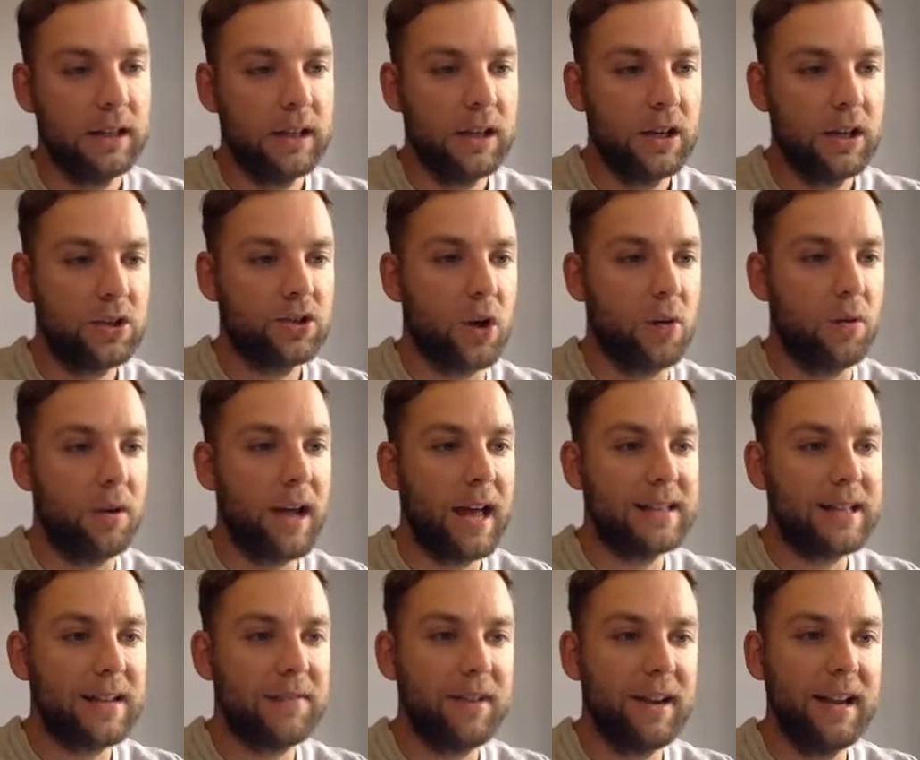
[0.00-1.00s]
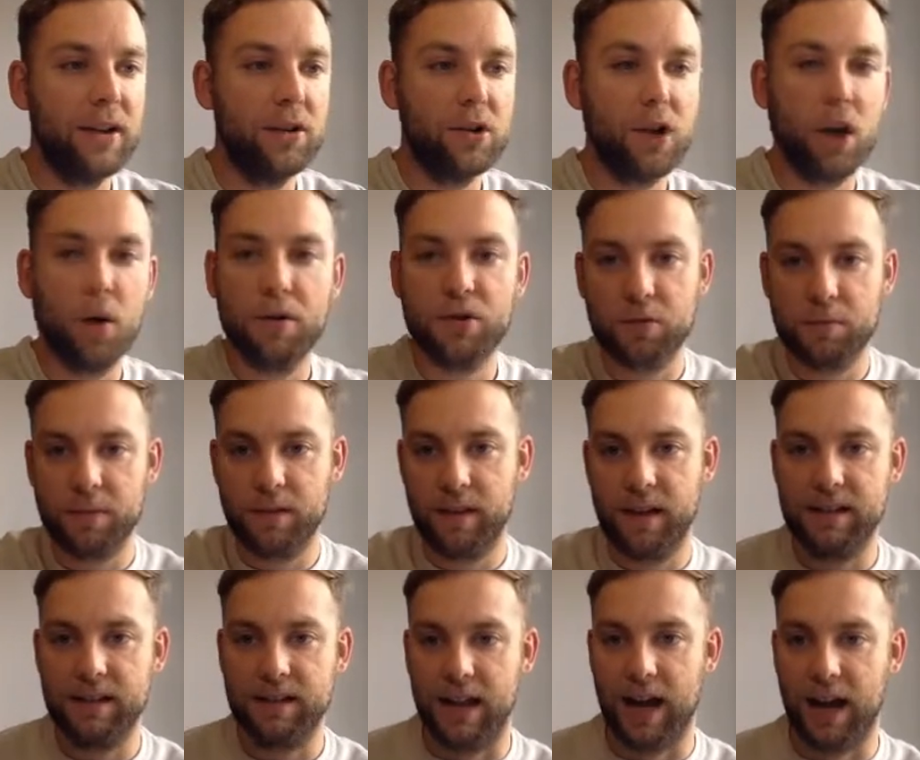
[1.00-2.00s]
So let's have a little go at some of
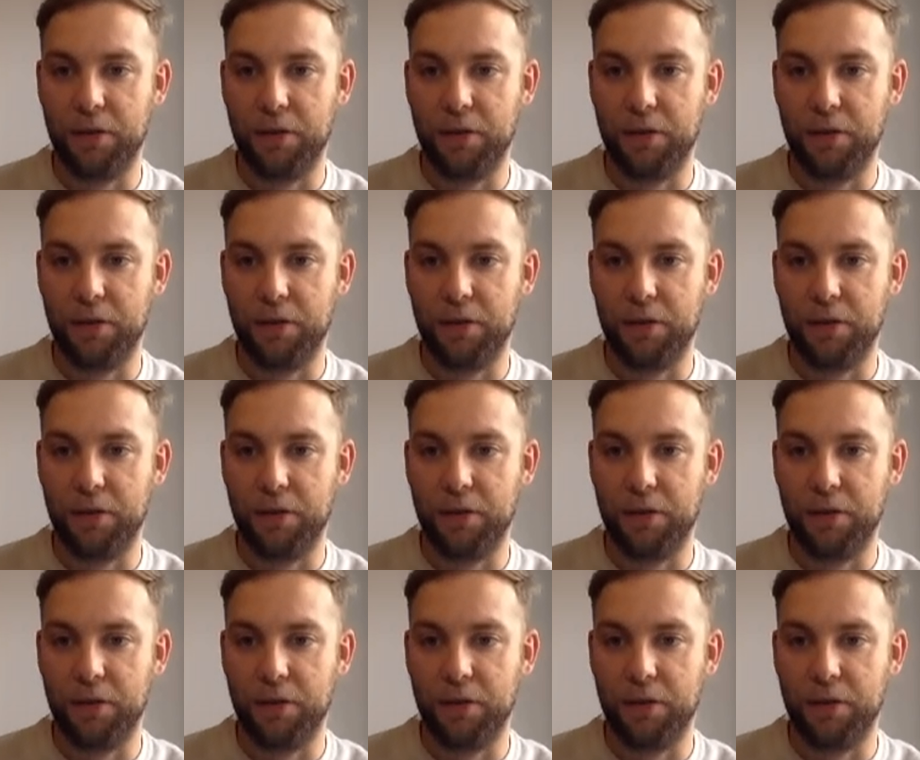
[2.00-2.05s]
these now.